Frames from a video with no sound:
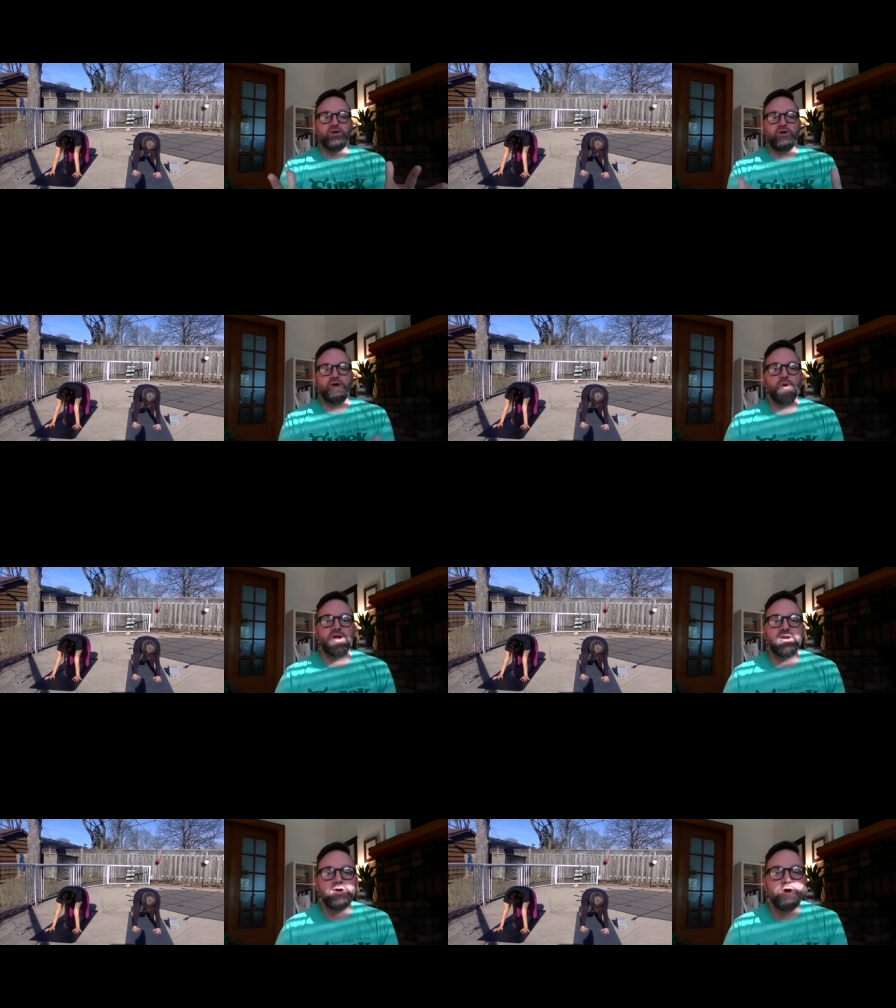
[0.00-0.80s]
Good. We're
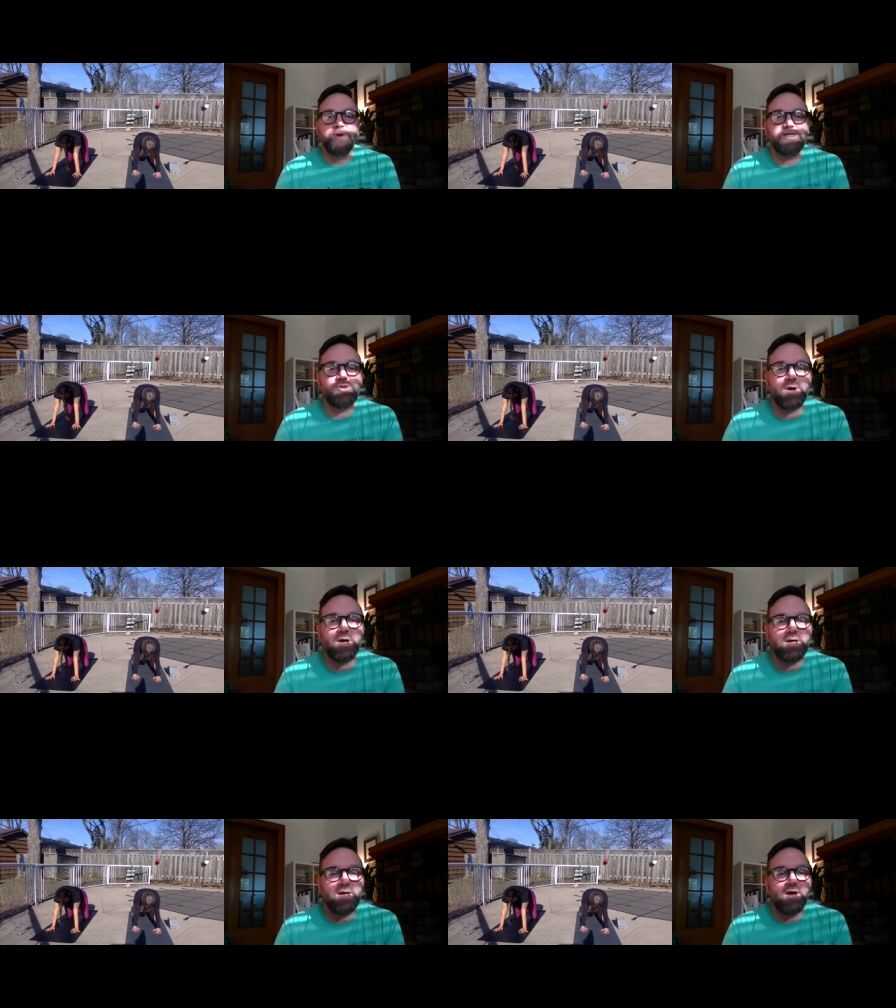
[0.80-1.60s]
going to go into
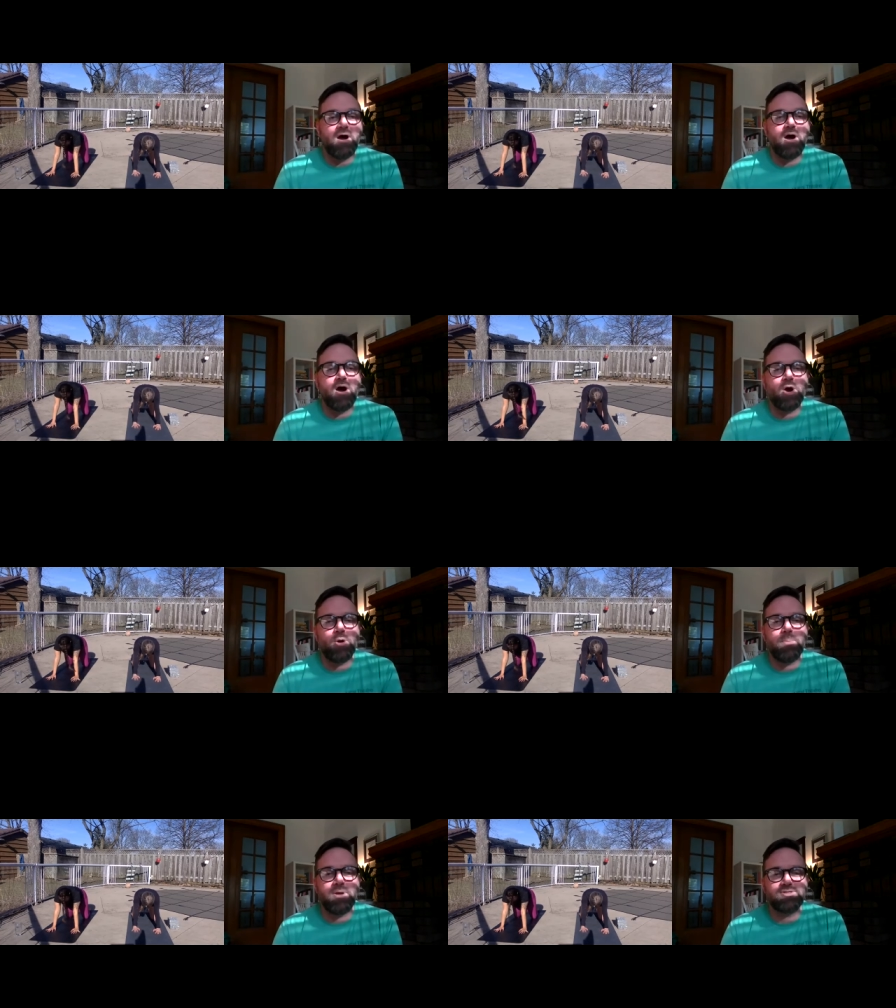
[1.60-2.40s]
a
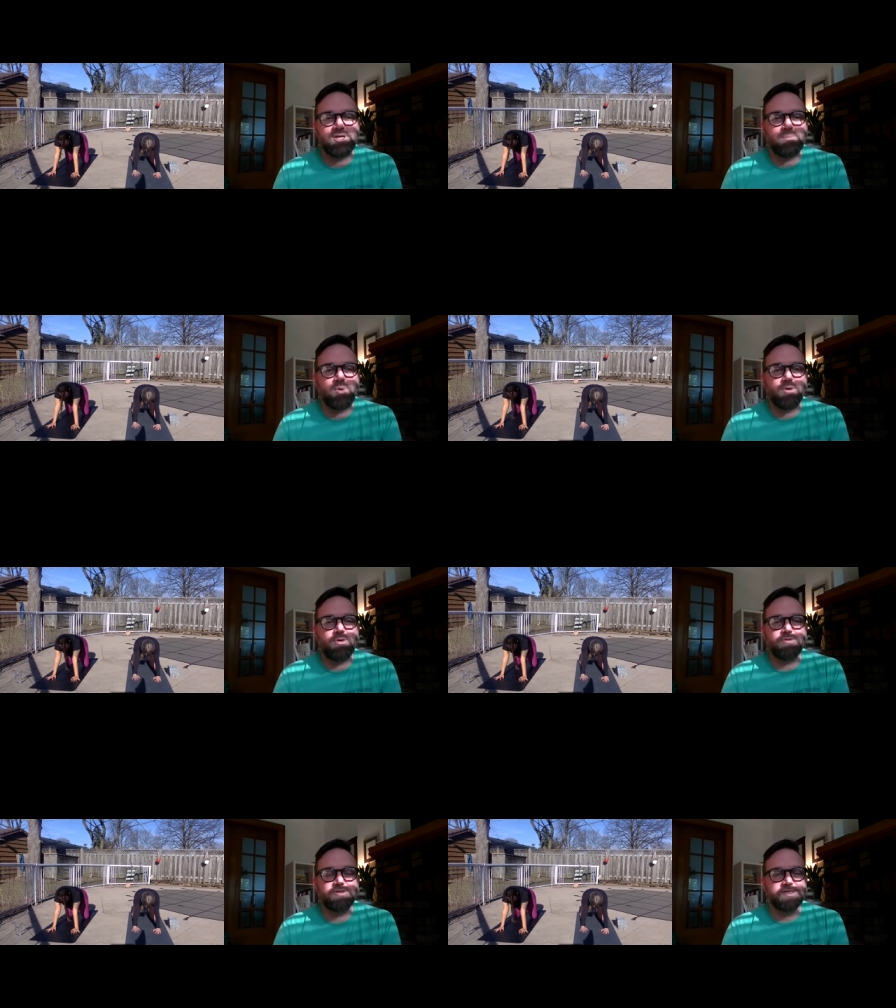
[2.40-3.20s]
heart melting
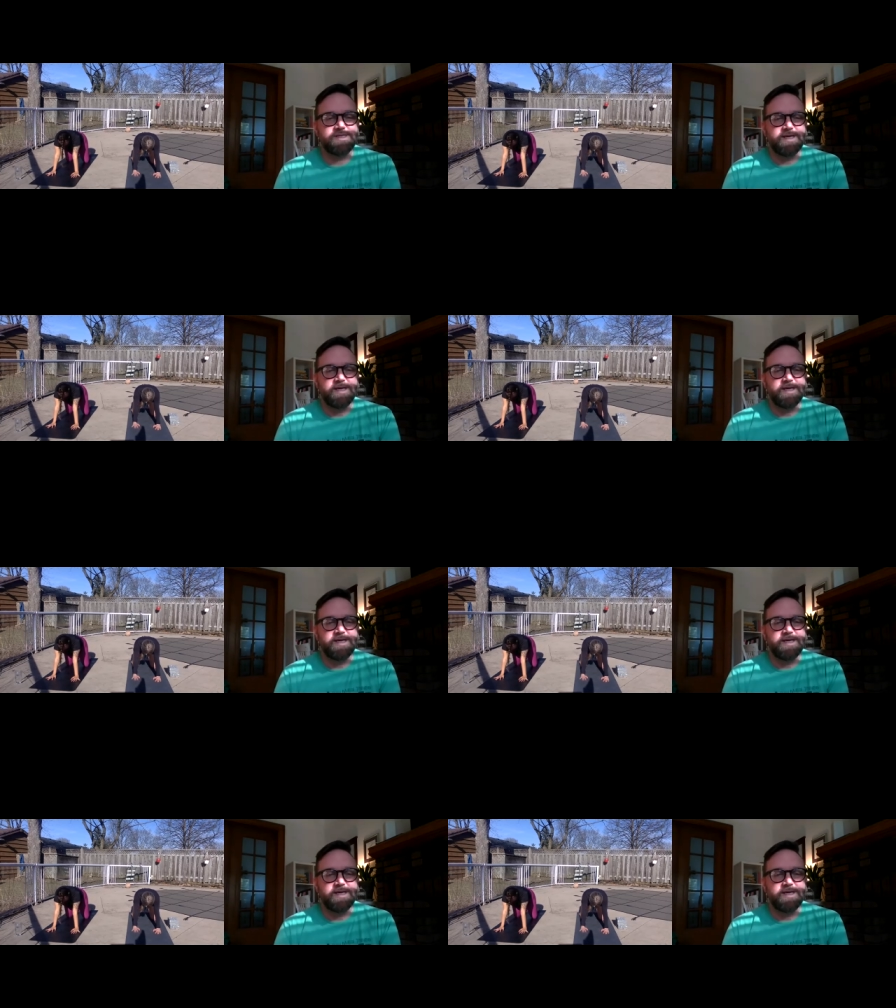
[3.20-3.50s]
pose.